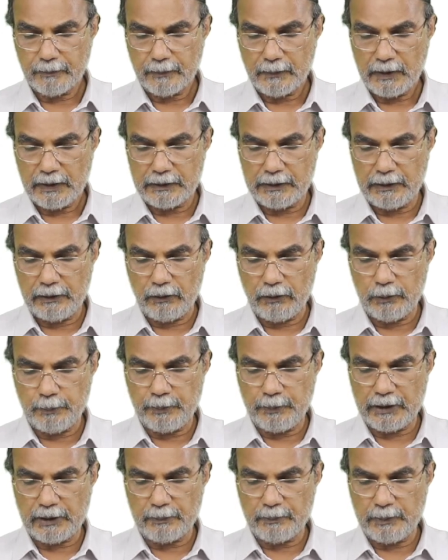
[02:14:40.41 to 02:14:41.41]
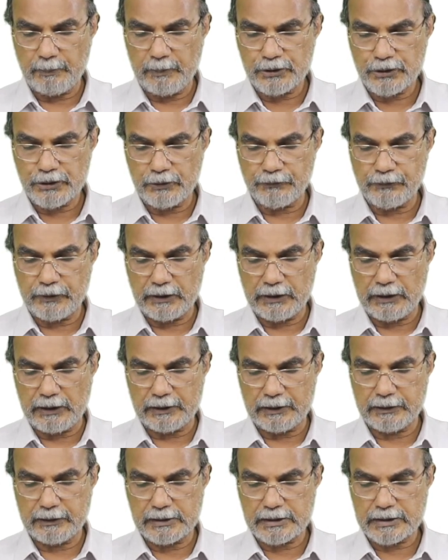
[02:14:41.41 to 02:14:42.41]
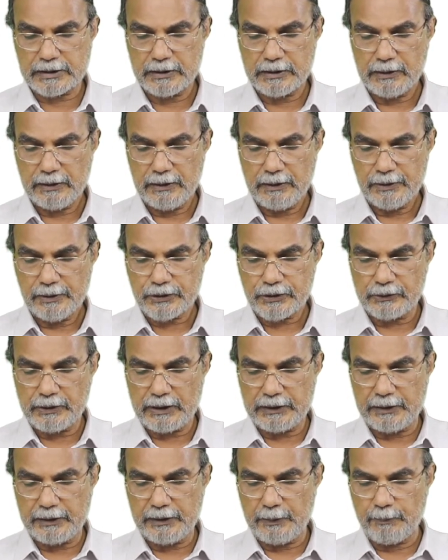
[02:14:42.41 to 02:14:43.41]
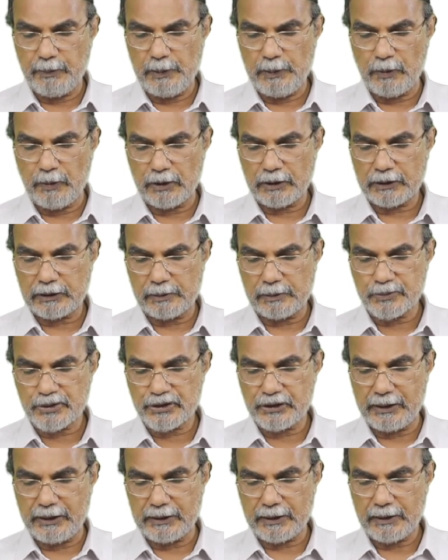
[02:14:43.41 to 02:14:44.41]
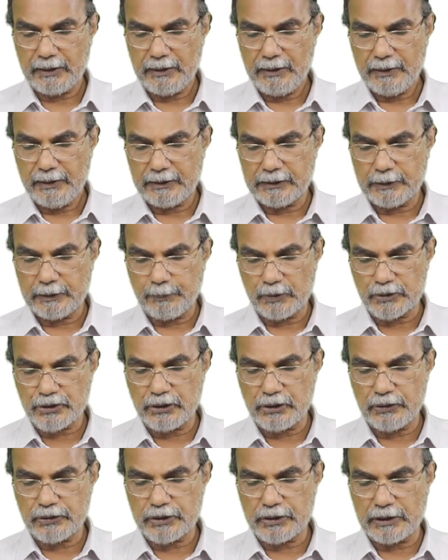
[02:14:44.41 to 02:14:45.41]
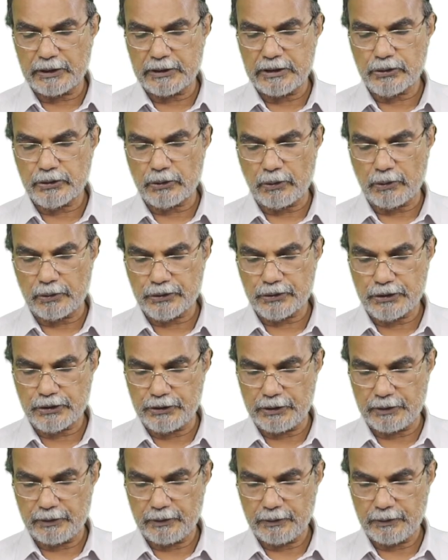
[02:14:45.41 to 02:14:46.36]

The lone pair may be shifted like this, so that a double bond comes here and the positive charge is on oxygen.